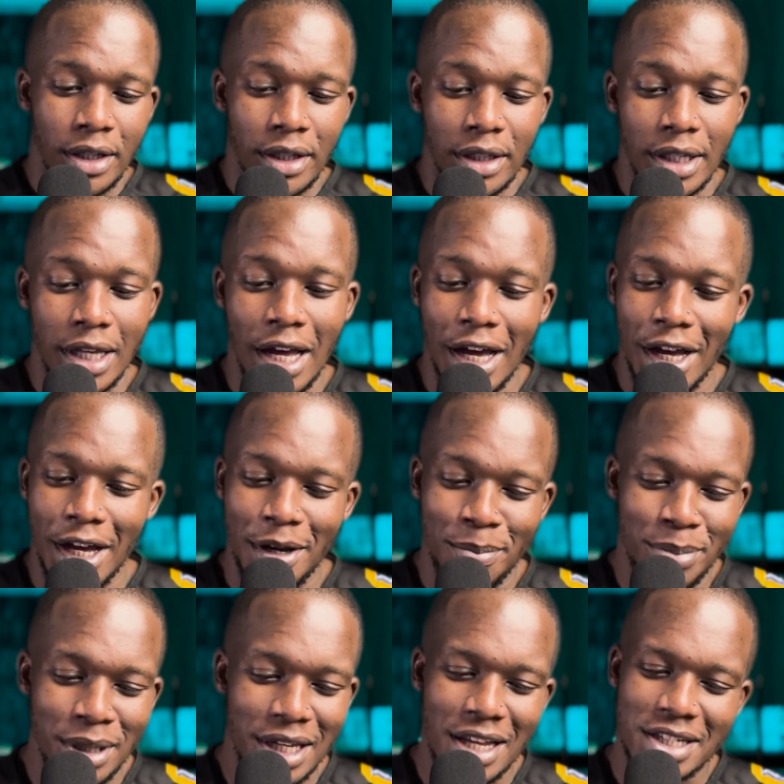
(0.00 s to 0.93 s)
Yeah,
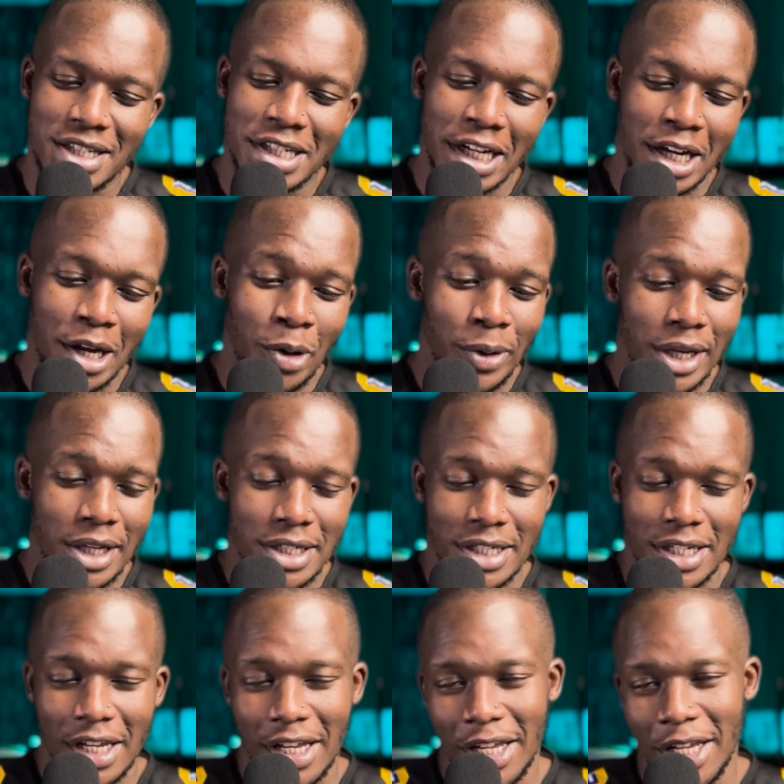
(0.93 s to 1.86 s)
biggest
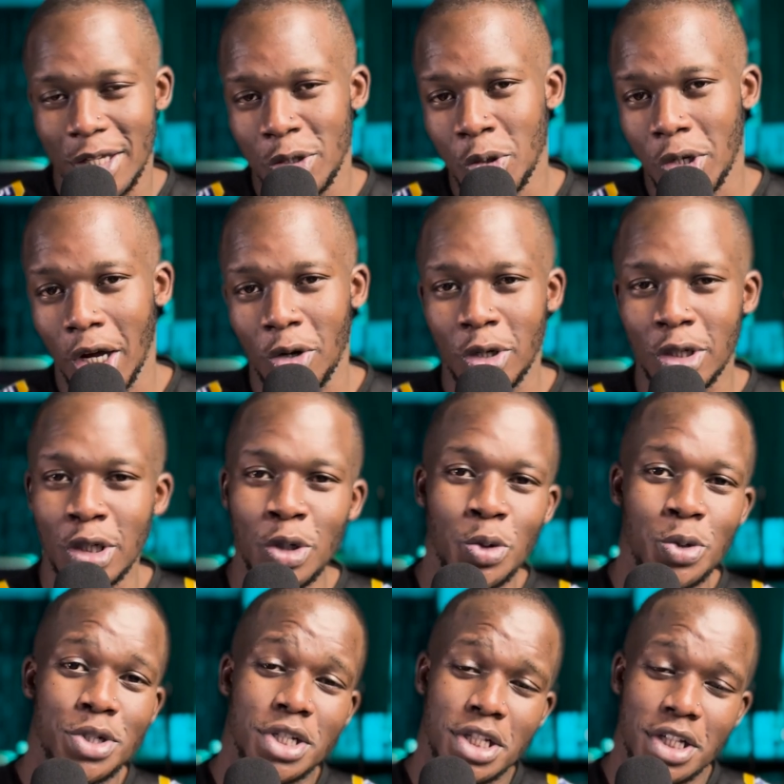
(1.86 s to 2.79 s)
takeaways. You cannot
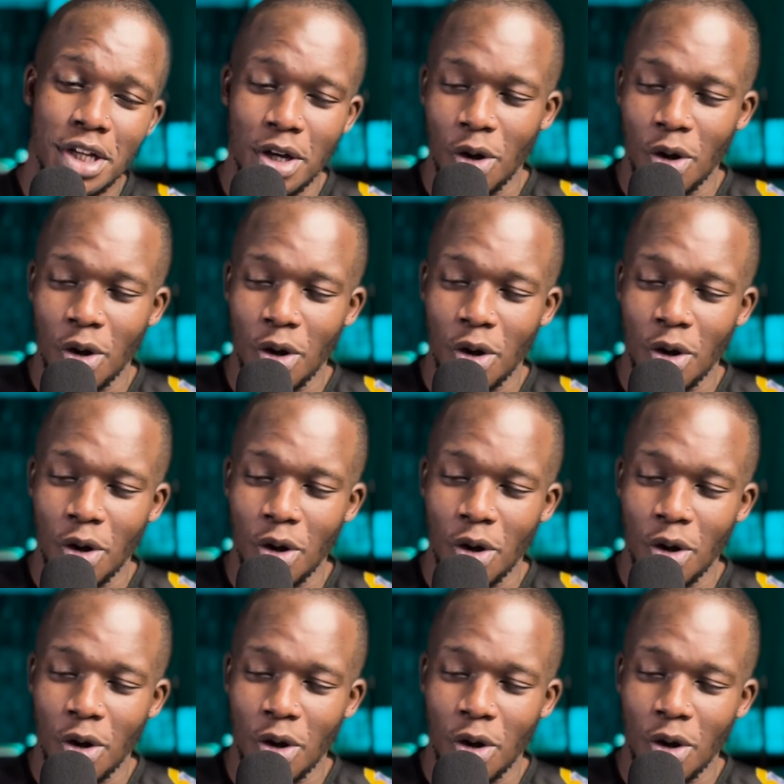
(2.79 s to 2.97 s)
lose